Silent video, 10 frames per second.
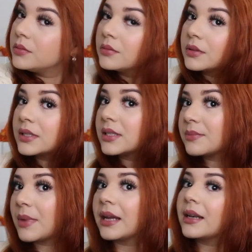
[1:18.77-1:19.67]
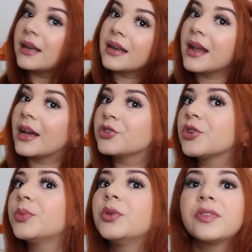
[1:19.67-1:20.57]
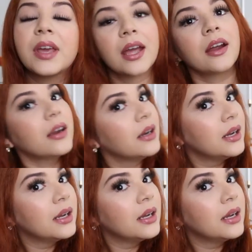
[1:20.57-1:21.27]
This is my natural poofy hair